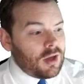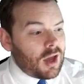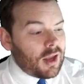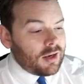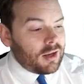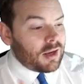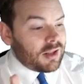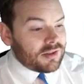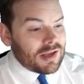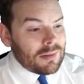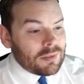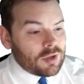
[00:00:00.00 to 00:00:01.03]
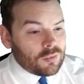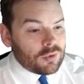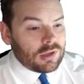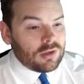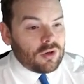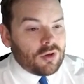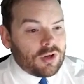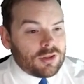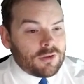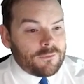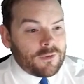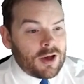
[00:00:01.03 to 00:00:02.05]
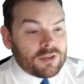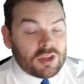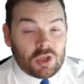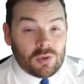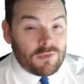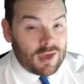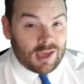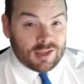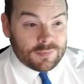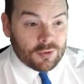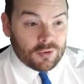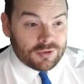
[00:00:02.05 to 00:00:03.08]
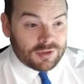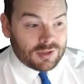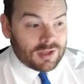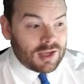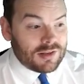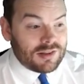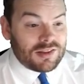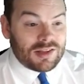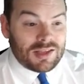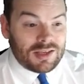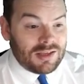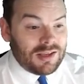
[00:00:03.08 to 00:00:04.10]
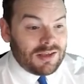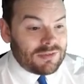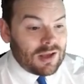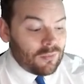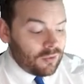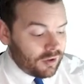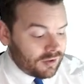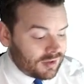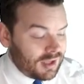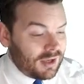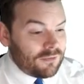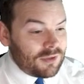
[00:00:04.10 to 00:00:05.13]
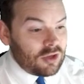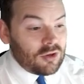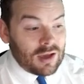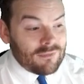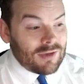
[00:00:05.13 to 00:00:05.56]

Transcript: and an examiner would look at the file that you have exported and see if that works. If you have